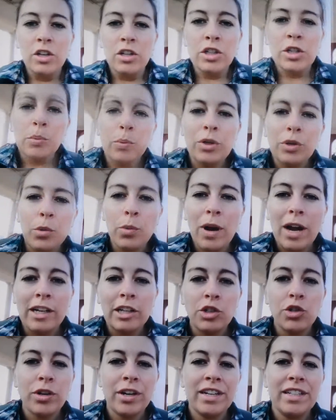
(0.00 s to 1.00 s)
So when you're
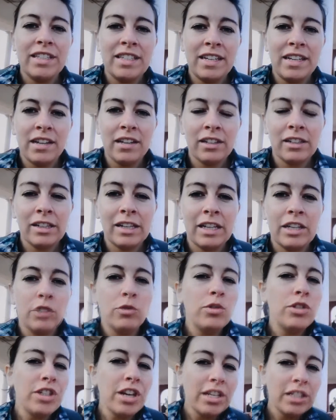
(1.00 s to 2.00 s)
riding trains in Italy, you
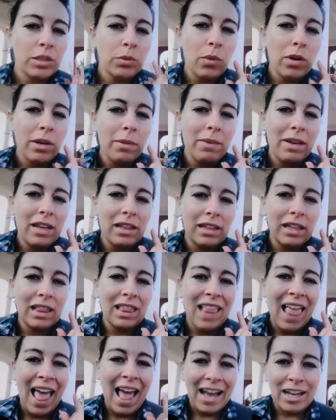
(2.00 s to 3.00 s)
just want to be a
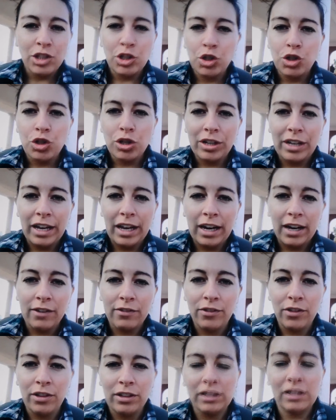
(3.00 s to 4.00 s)
little extra
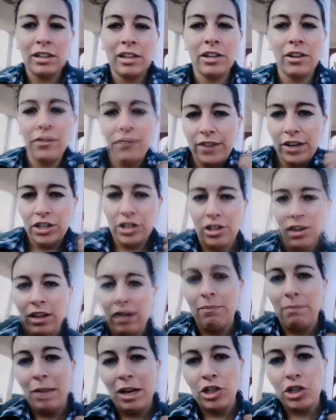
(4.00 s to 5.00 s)
careful and a little
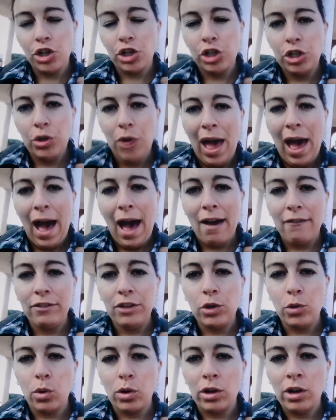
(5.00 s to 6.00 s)
vigilant. Make sure you
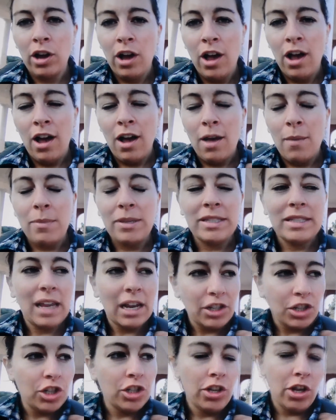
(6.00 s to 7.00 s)
have your
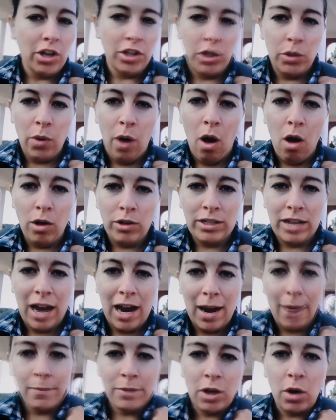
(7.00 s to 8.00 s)
possessions on you at all
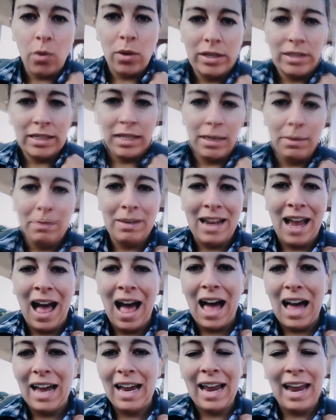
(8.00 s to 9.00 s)
times. Always keep an
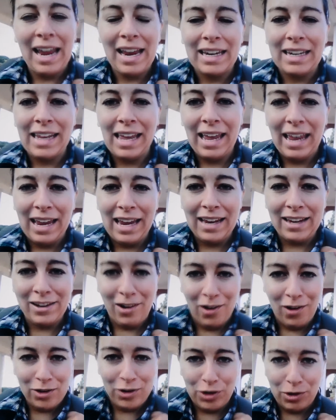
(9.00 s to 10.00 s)
eye and a hand
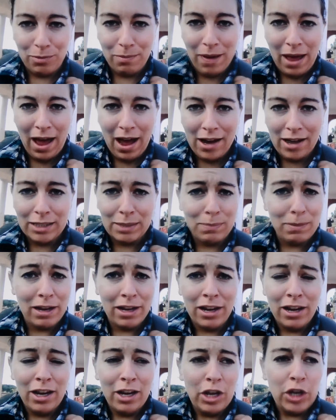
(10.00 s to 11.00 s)
on your bags.
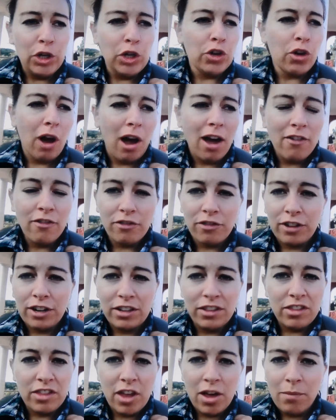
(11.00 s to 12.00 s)
But, you know, I've
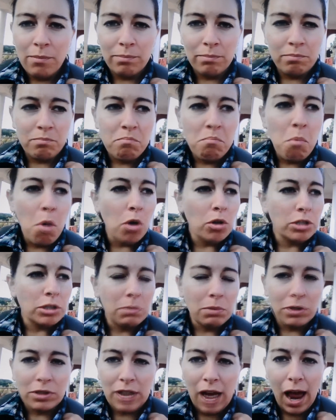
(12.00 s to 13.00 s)
ridden them
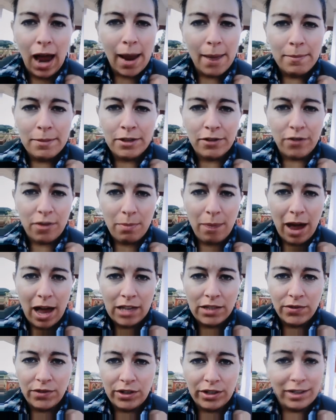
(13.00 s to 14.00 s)
multiple times over the
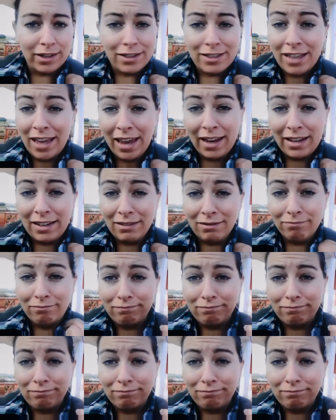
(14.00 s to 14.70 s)
past few years, and